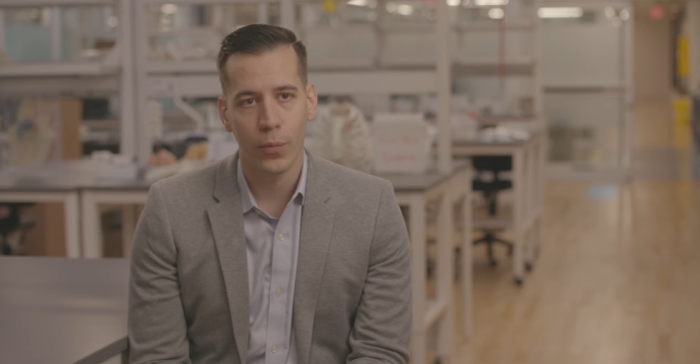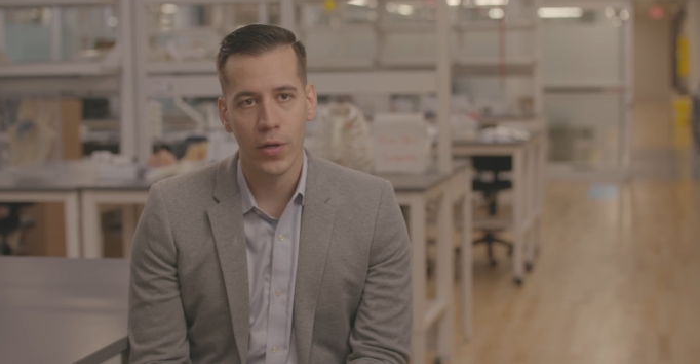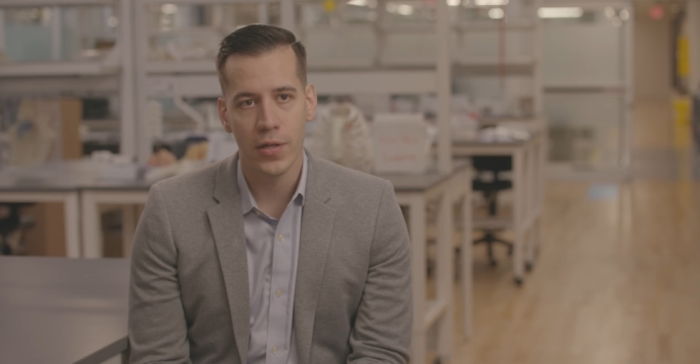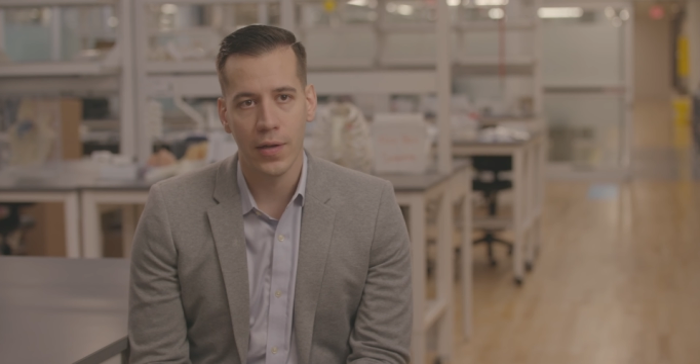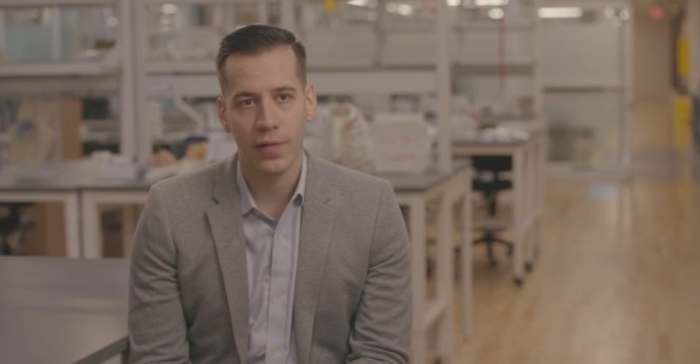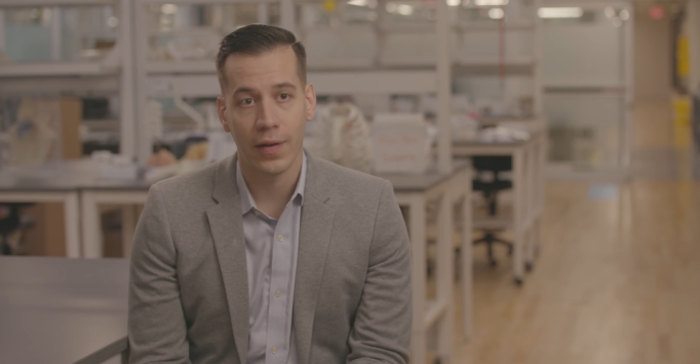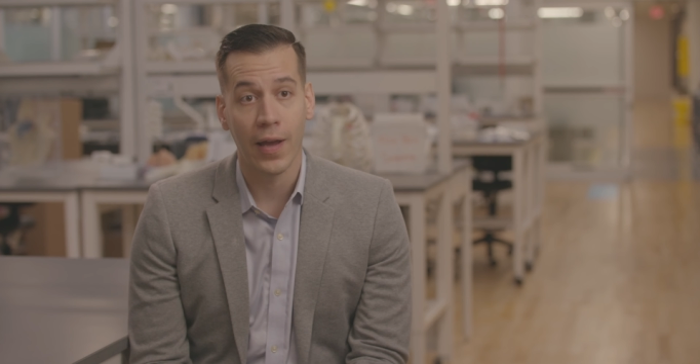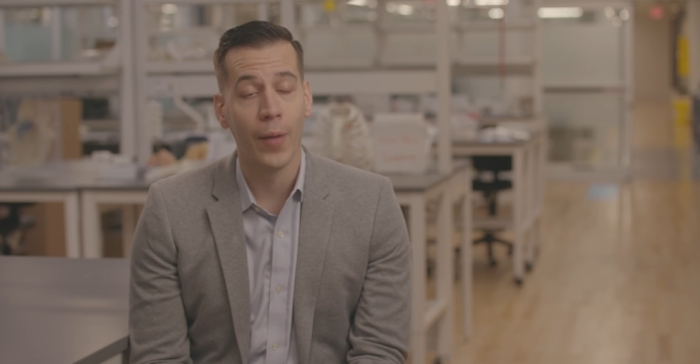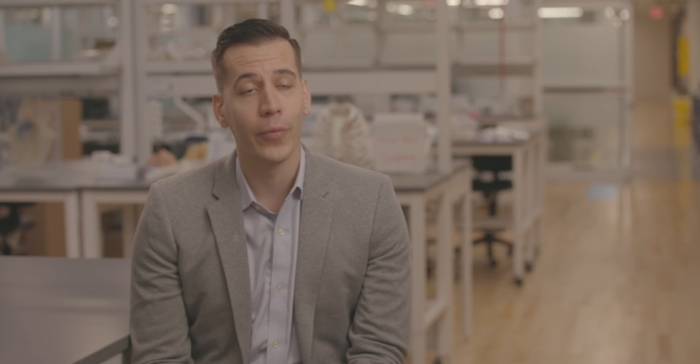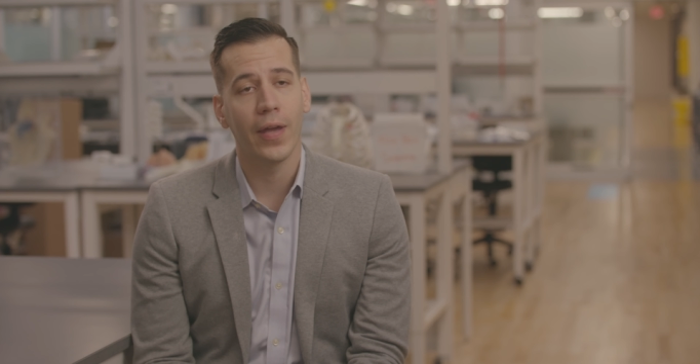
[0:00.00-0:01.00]
which is a
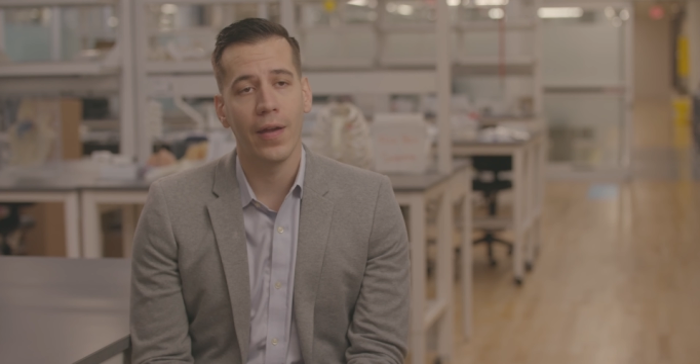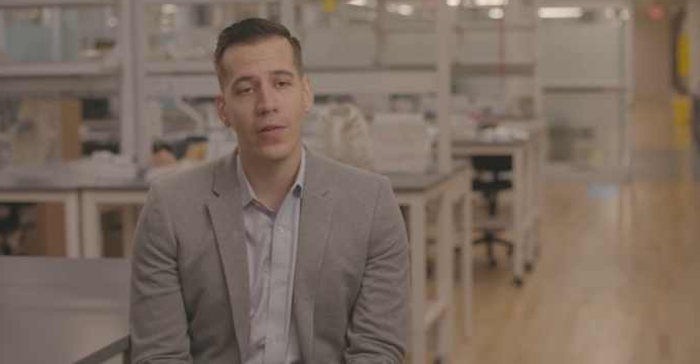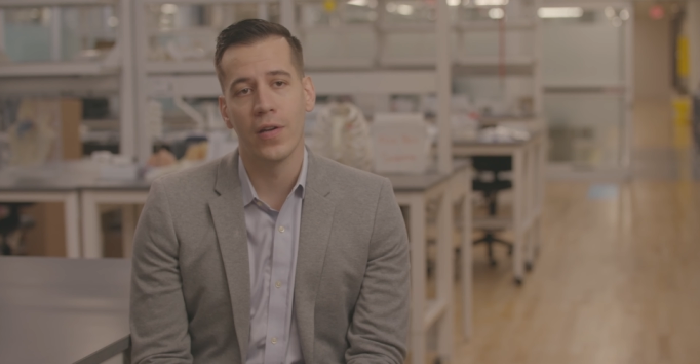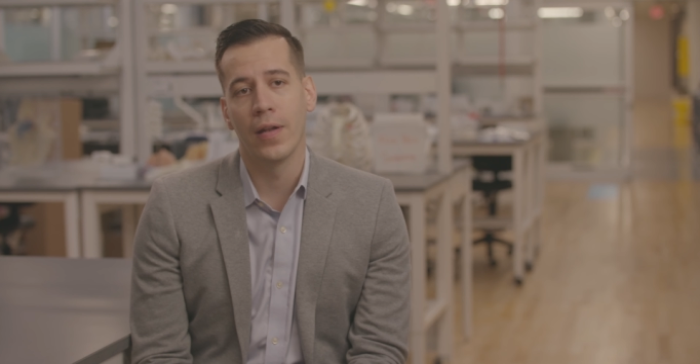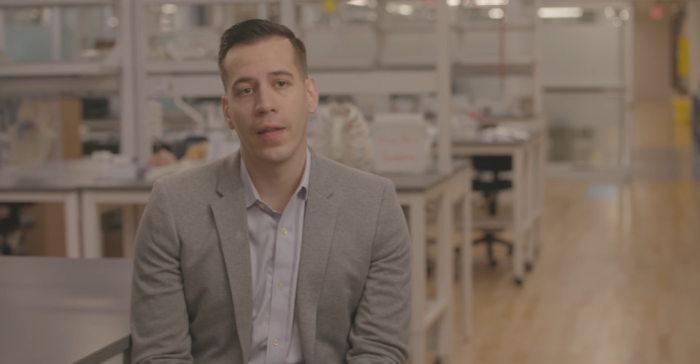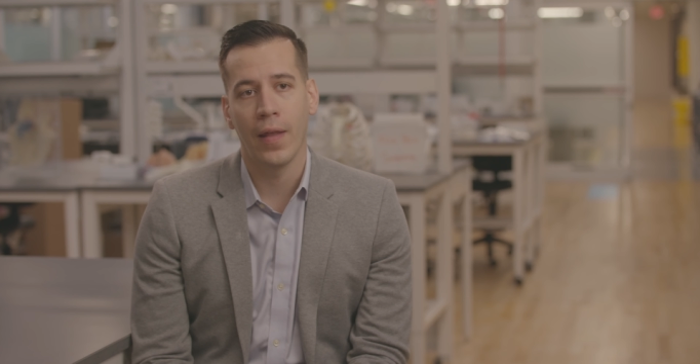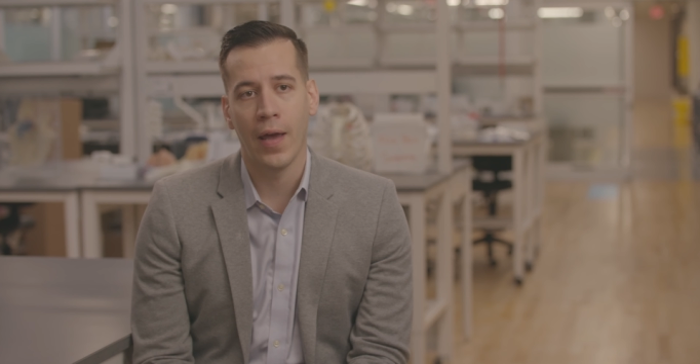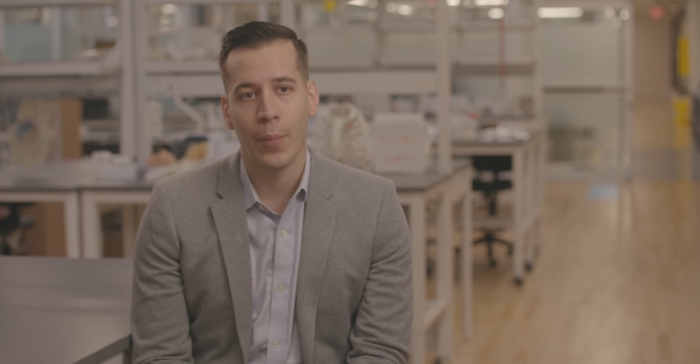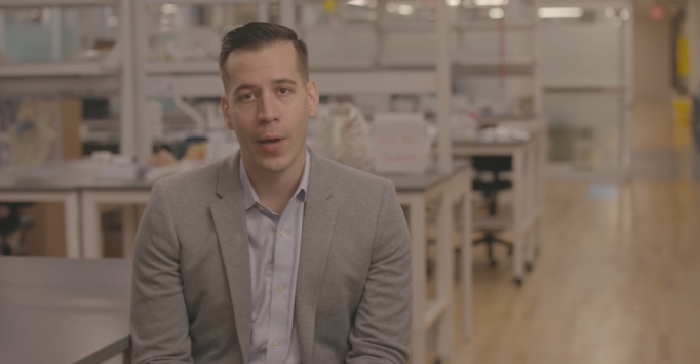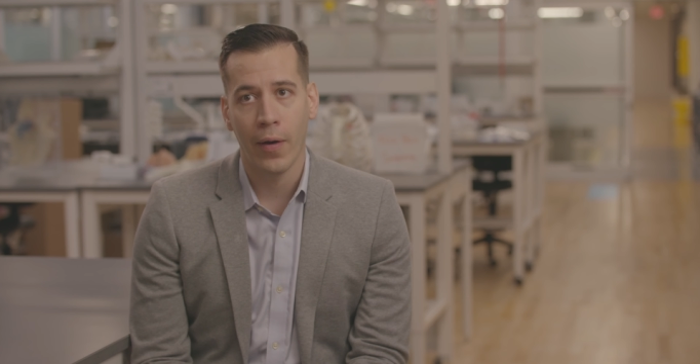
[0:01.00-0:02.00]
complication
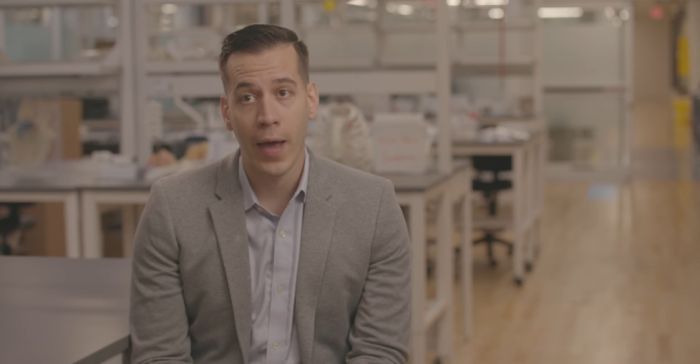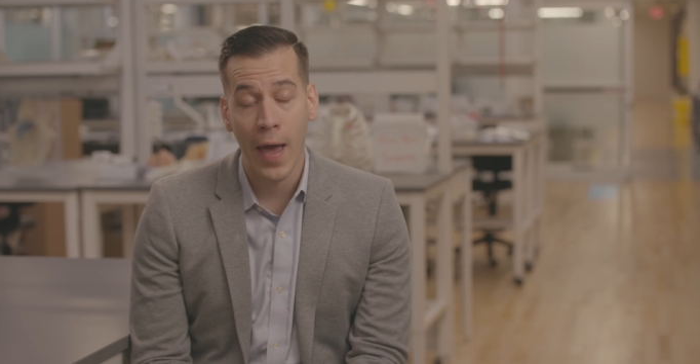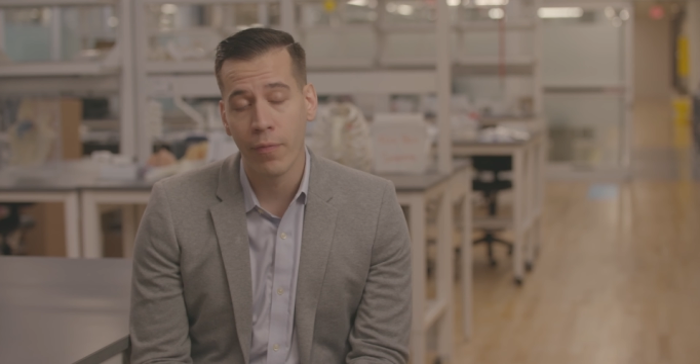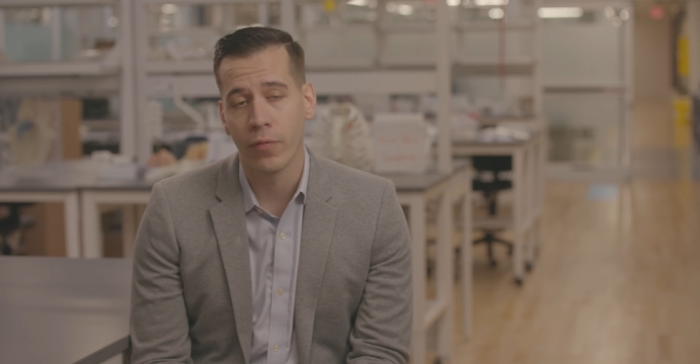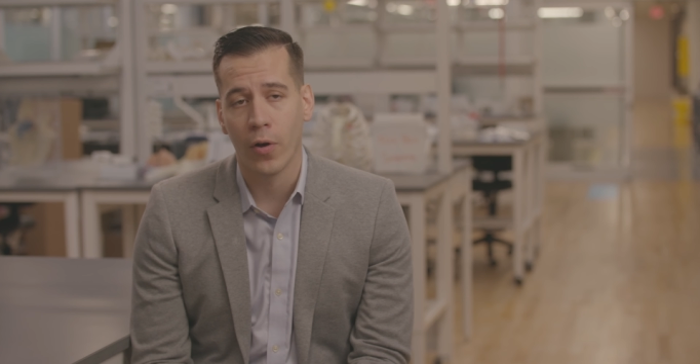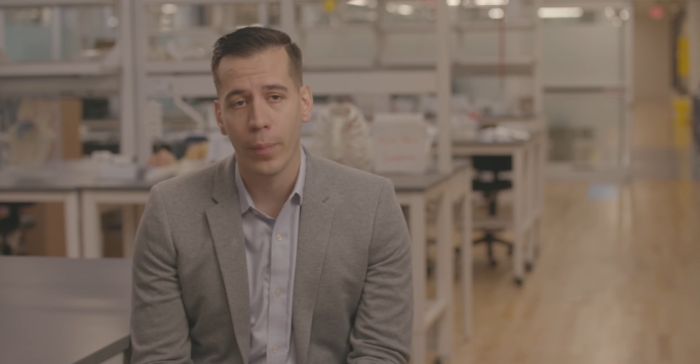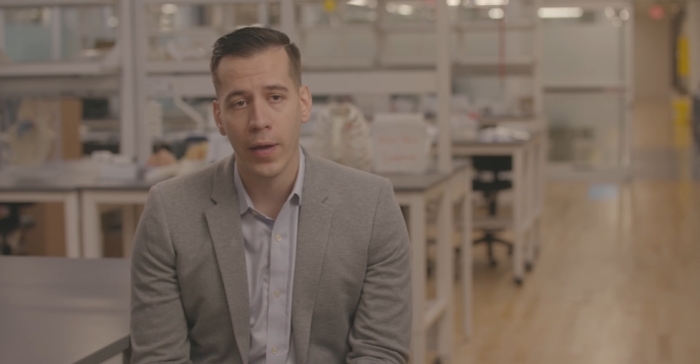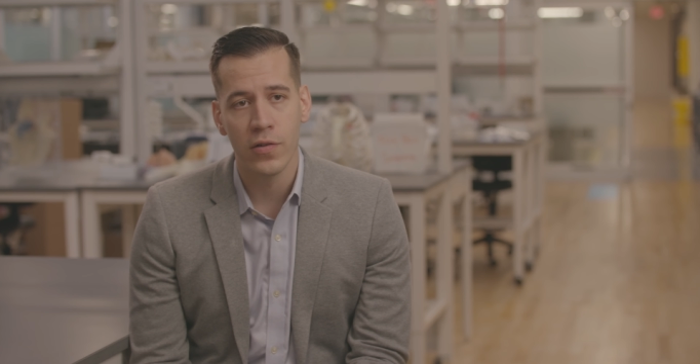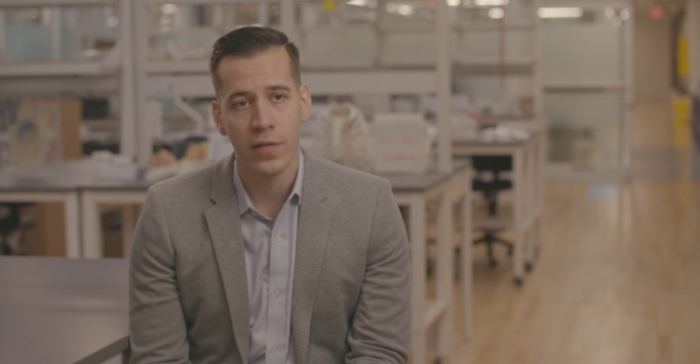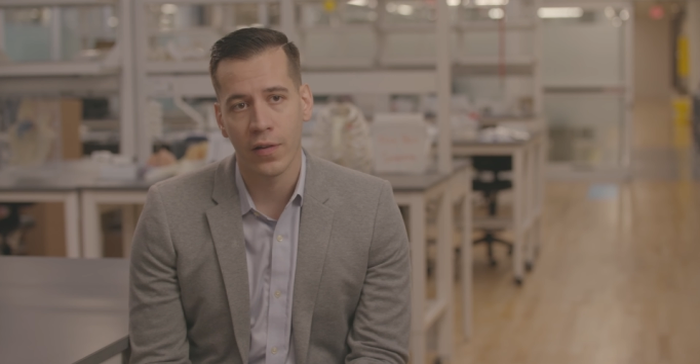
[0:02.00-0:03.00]
that about half of all
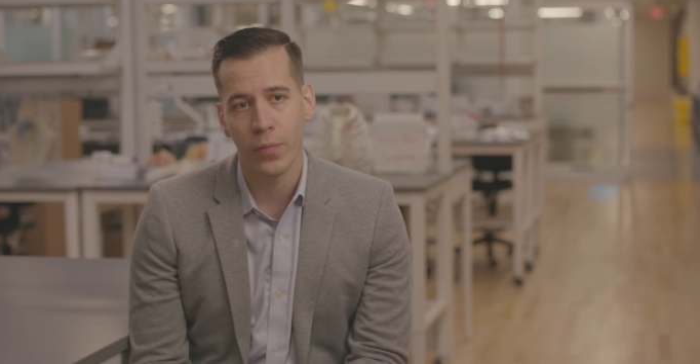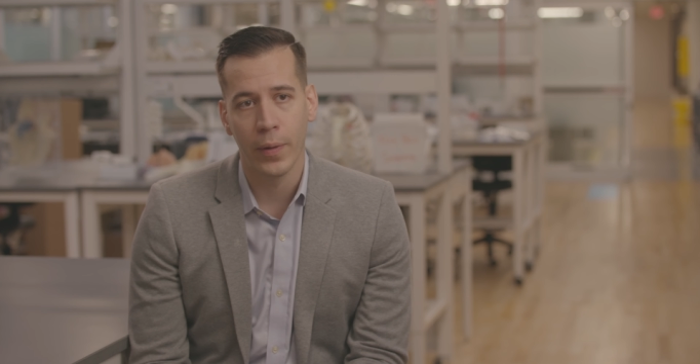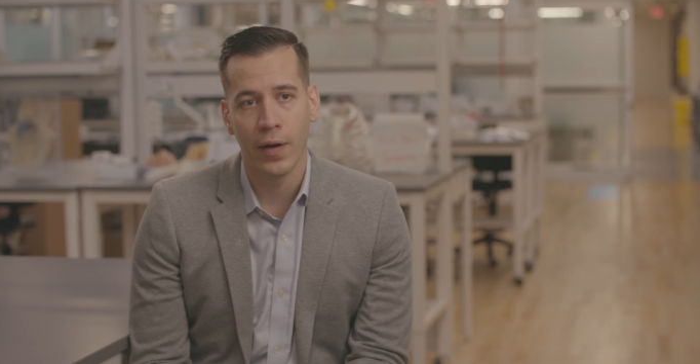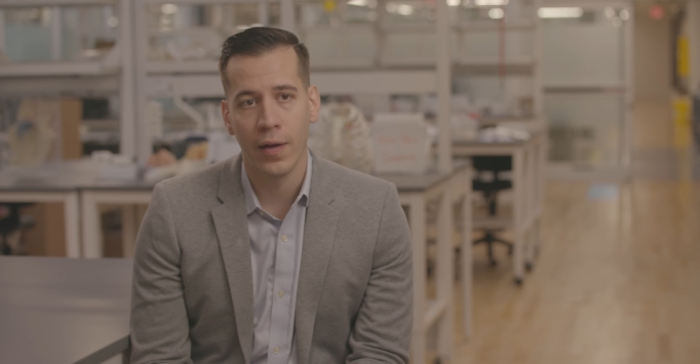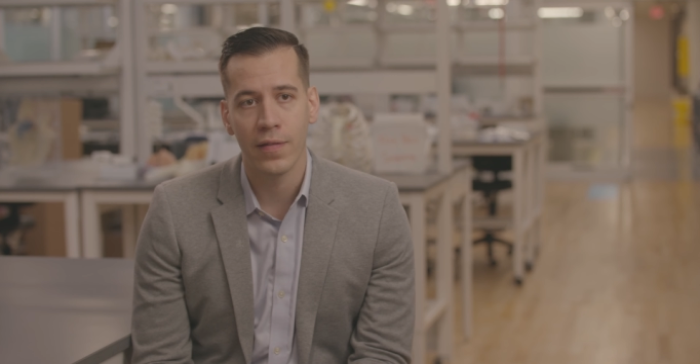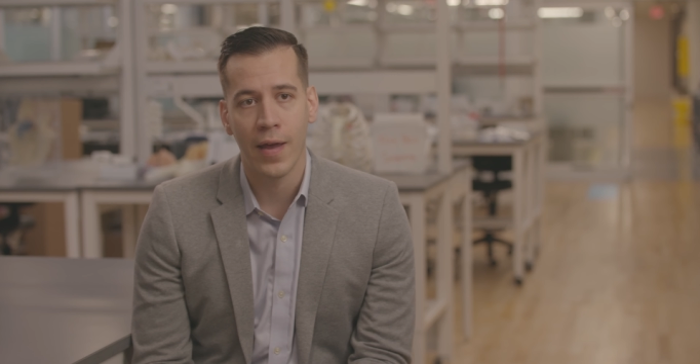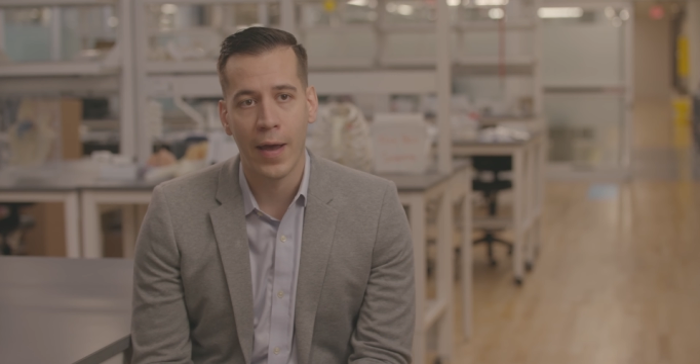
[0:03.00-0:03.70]
patients experience